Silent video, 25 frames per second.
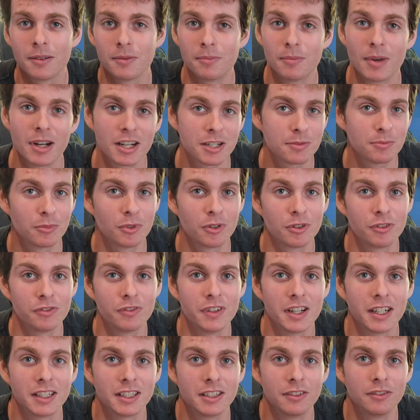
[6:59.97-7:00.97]
much more
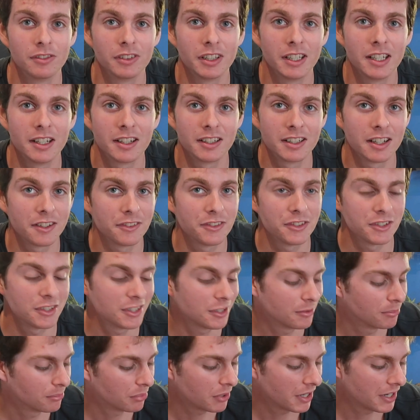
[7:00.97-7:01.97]
effectively, and doesn't
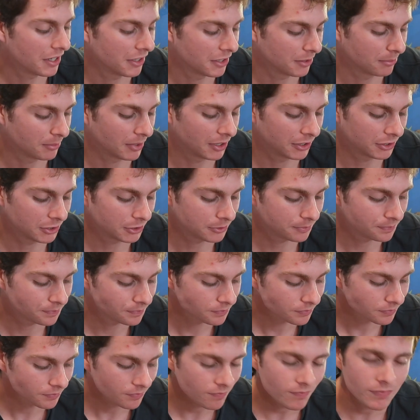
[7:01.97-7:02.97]
spread as much.
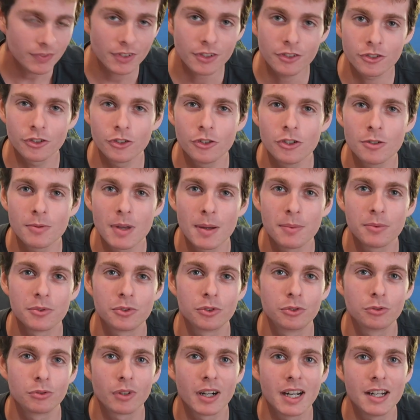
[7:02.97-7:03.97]
So newspaper
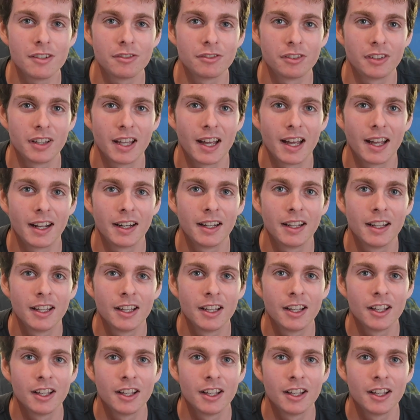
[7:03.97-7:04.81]
is great for that.